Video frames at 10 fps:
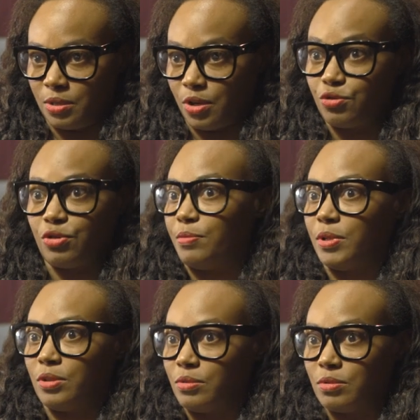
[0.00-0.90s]

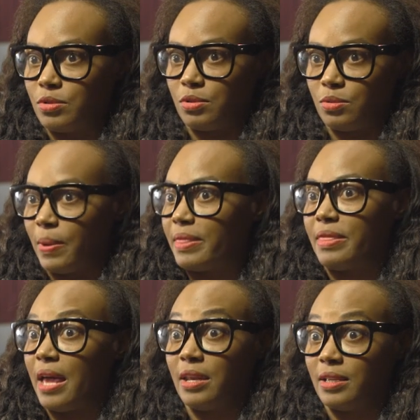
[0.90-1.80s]
contribute to what
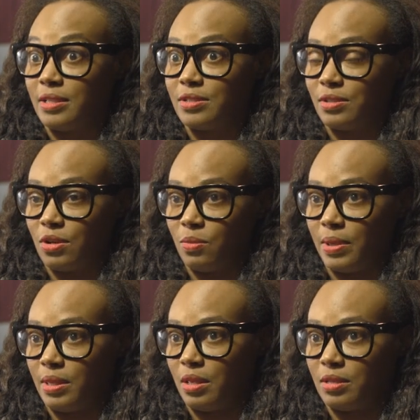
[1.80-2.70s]
that is, you know,
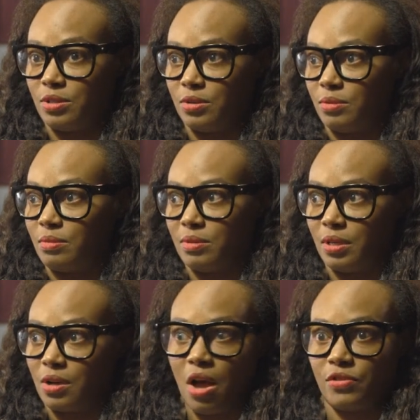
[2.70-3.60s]
what to
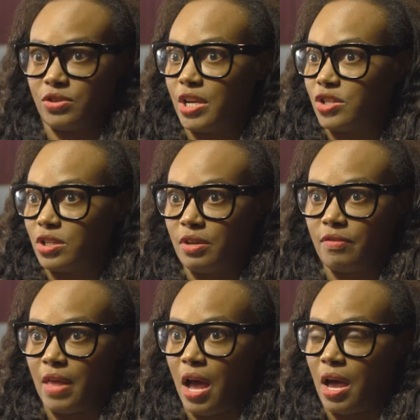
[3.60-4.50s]
the conversation
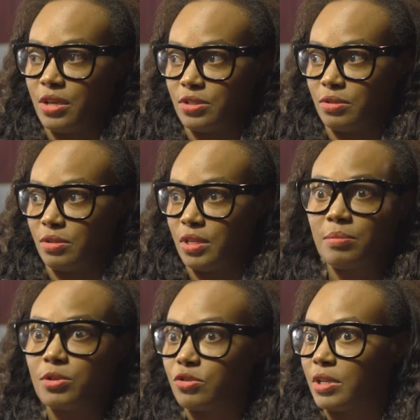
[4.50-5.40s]
of that, to the
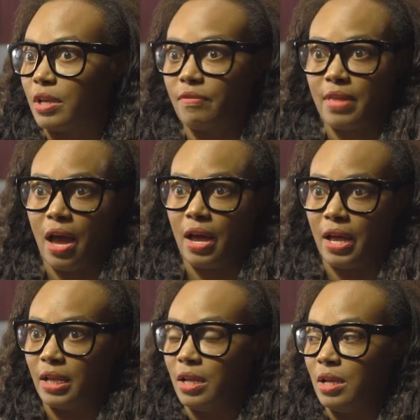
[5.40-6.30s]
imagery of
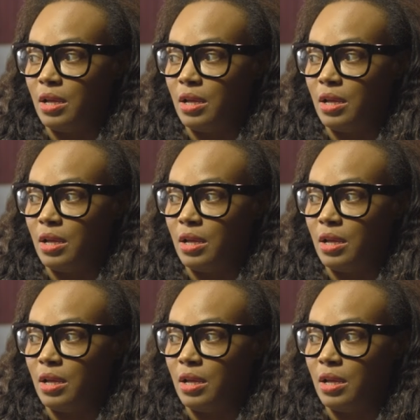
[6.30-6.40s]
that,